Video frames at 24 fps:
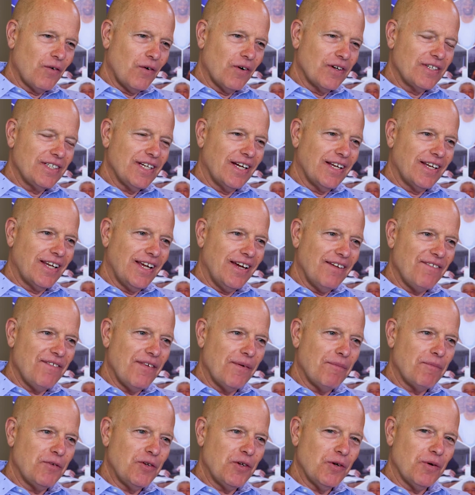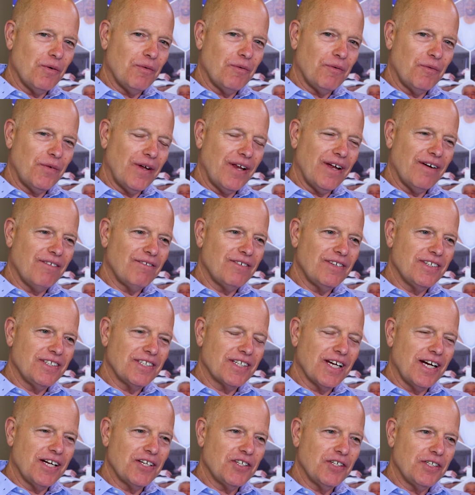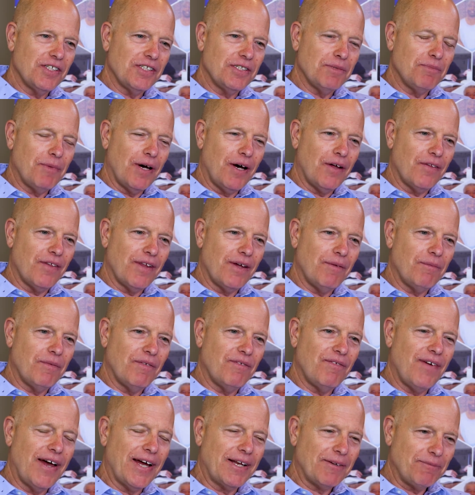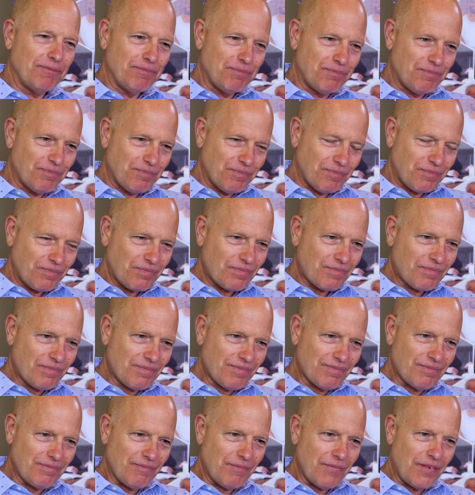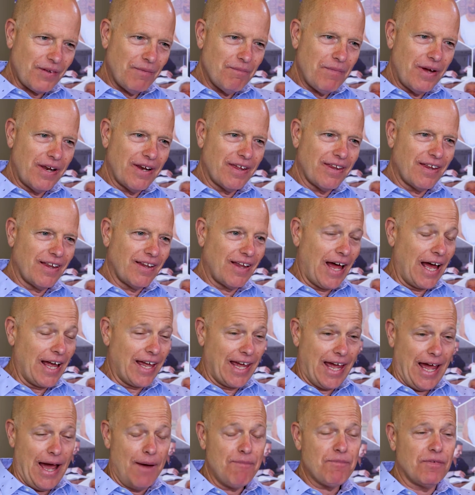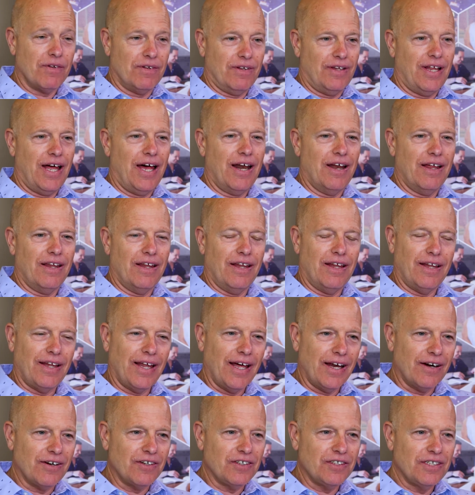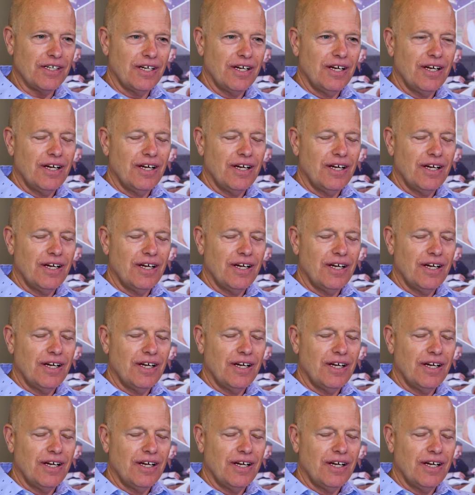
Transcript: course, I'd give them to him, and we have discussions about them. In fact, many of the, I kept a lot of the letters.